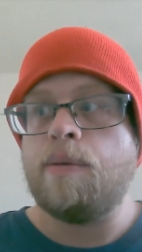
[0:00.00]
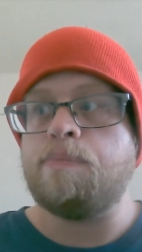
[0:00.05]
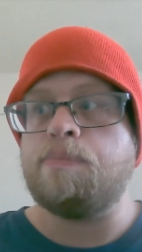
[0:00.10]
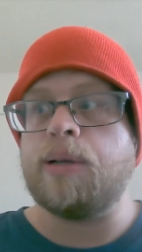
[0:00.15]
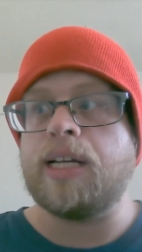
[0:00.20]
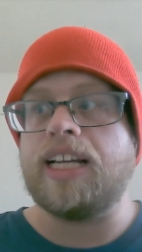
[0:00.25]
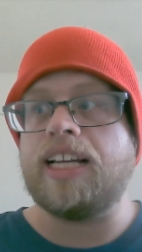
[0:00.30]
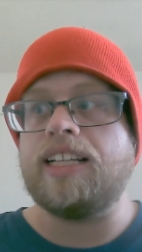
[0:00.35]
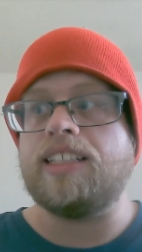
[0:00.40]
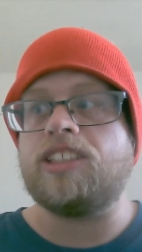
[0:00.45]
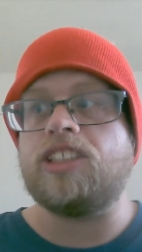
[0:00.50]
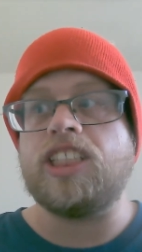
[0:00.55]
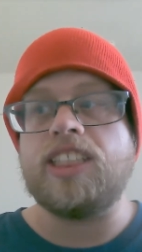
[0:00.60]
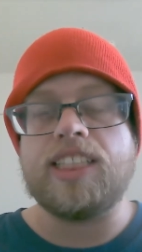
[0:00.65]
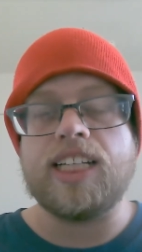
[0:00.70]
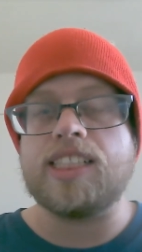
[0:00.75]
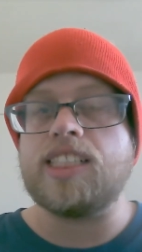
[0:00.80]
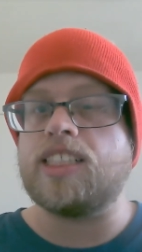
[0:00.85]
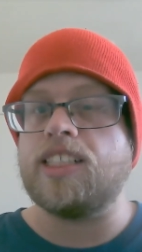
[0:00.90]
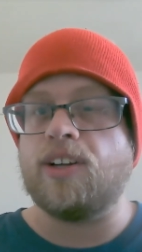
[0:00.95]
But she
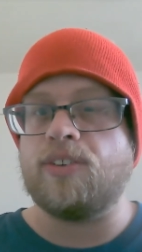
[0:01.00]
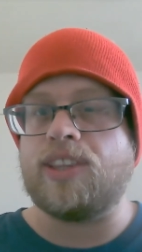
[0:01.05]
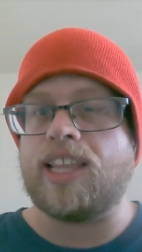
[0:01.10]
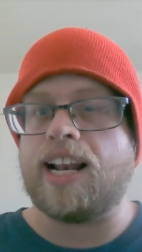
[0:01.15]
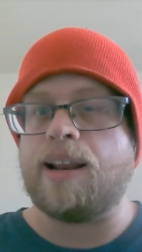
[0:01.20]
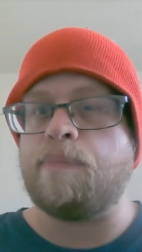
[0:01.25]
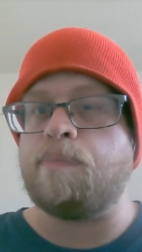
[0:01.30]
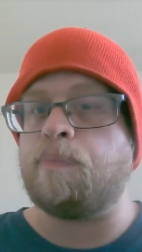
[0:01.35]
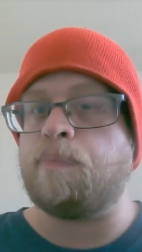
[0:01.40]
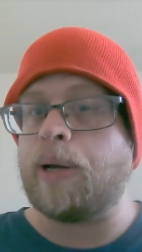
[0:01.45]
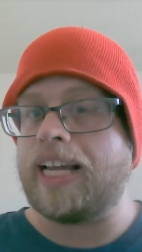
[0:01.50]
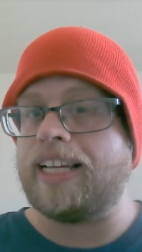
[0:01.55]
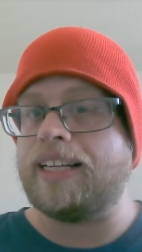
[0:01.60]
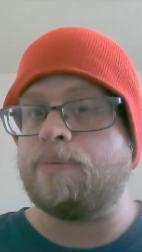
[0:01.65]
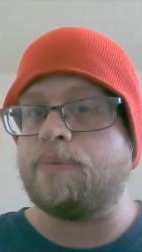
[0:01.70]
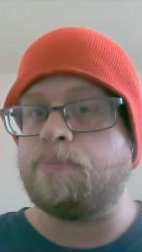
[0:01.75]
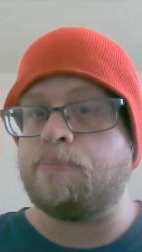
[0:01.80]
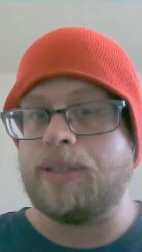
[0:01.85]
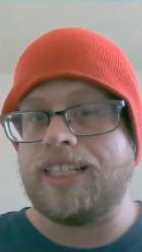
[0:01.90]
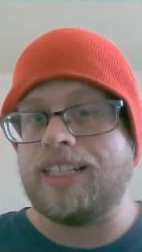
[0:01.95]
does note that it
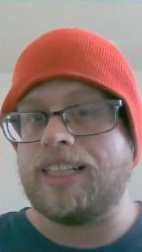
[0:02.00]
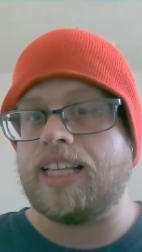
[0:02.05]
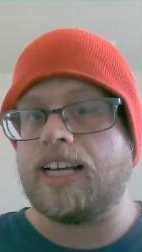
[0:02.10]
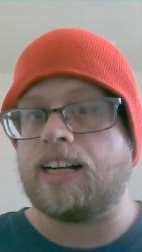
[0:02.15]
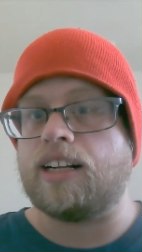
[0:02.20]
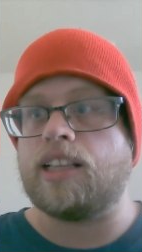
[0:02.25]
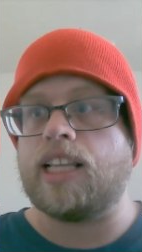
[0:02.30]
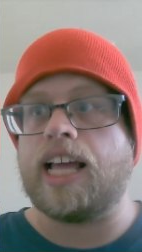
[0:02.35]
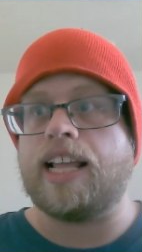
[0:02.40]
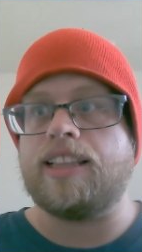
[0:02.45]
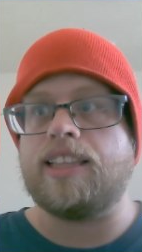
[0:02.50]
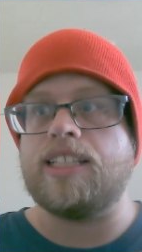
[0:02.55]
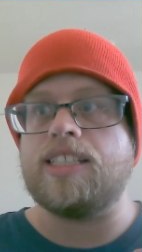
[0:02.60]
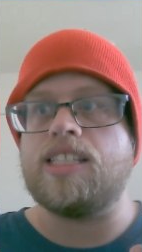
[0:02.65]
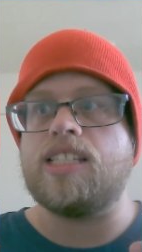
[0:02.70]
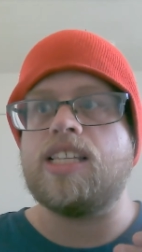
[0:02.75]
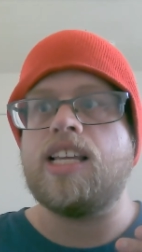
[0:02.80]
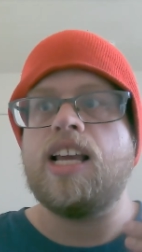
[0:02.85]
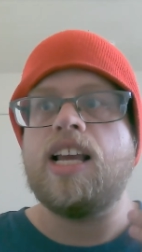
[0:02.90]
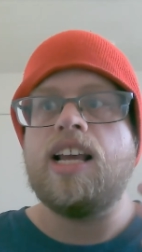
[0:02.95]
might be there that
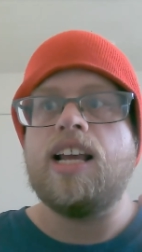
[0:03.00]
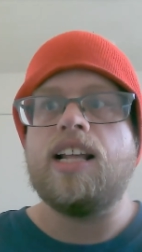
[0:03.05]
this